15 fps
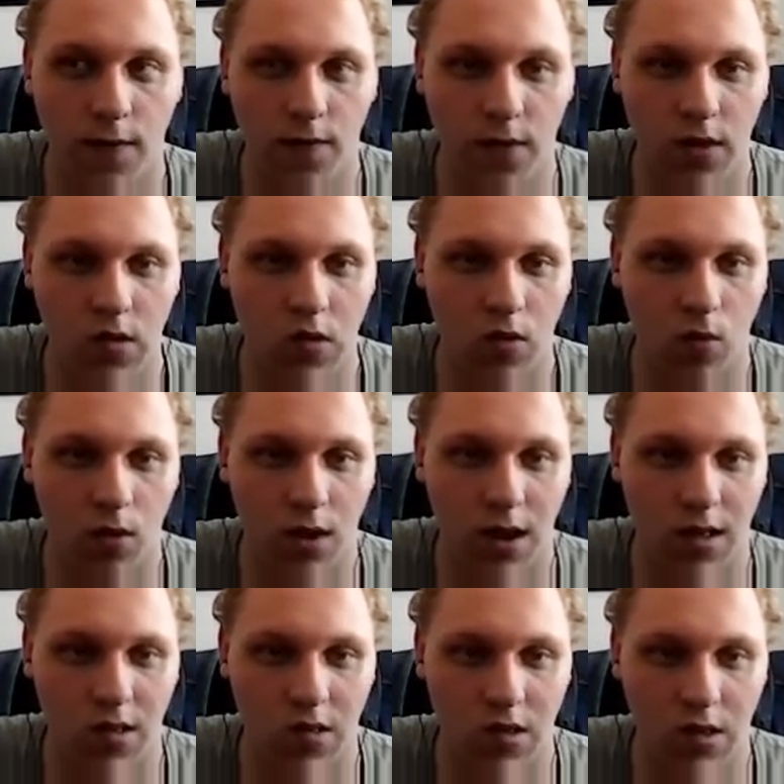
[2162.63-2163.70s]
These two
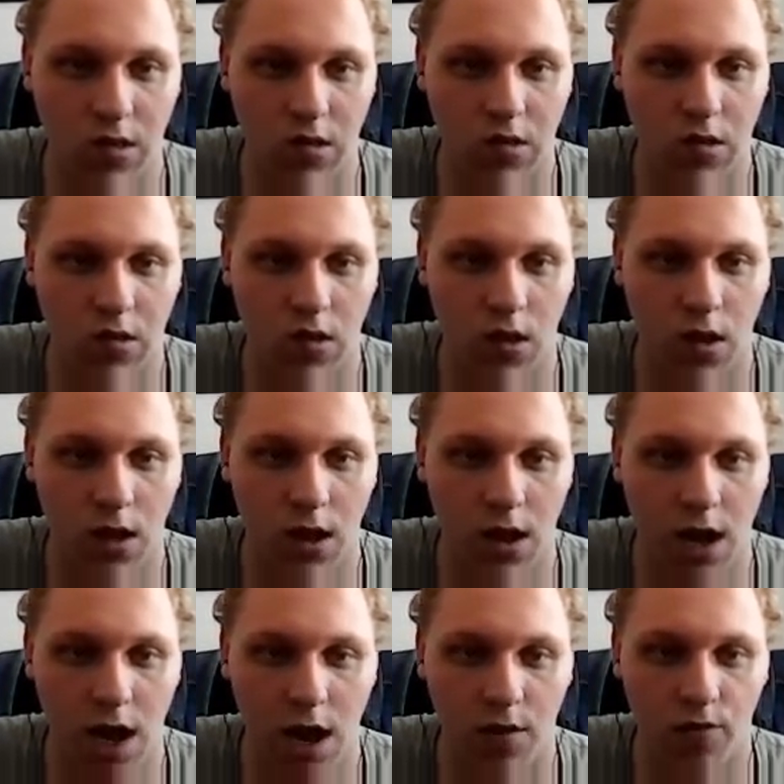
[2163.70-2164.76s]
classes
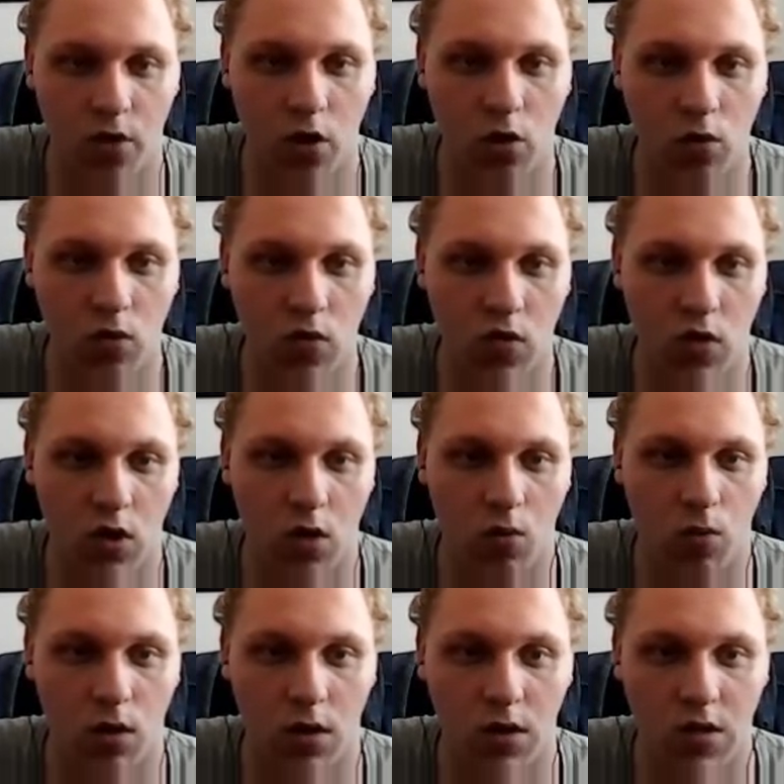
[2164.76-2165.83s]
have
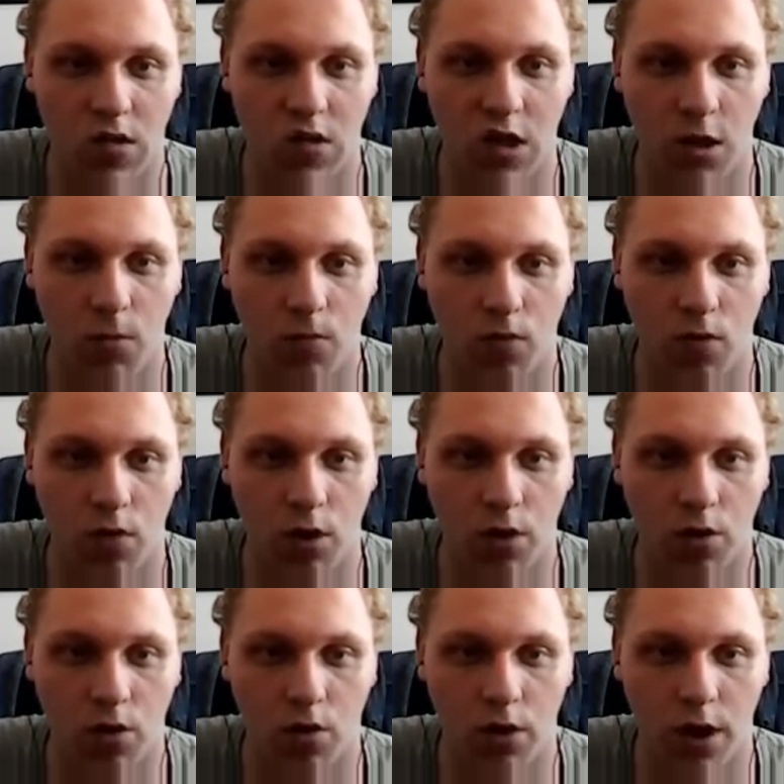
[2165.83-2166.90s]
also the same
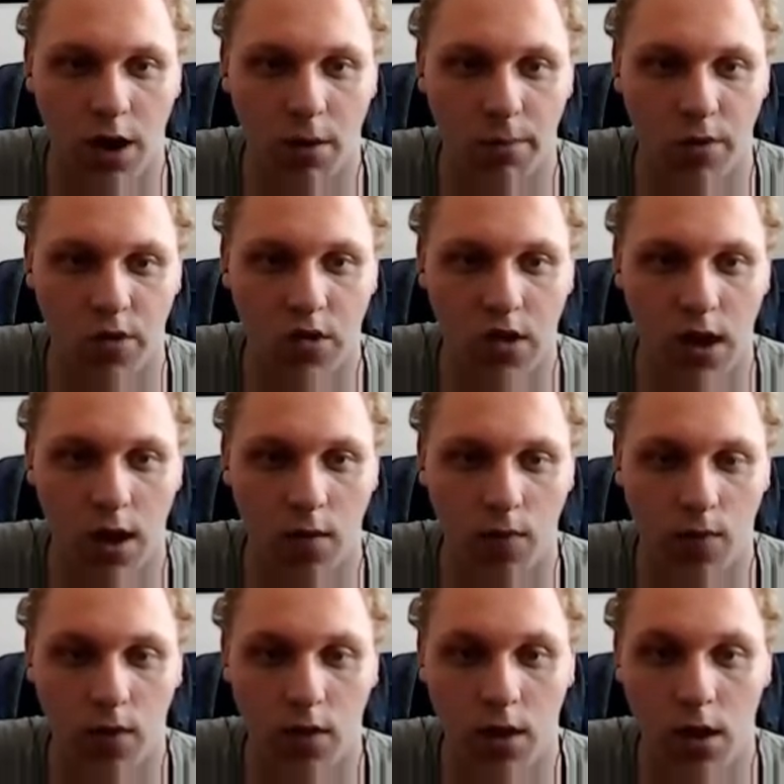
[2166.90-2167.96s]
void called animal
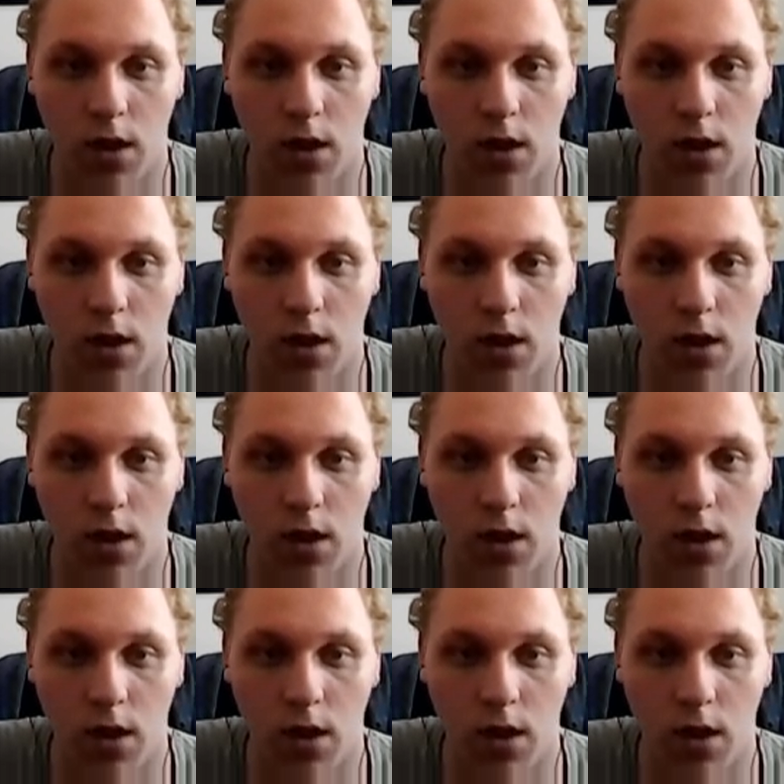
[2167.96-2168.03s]
sound,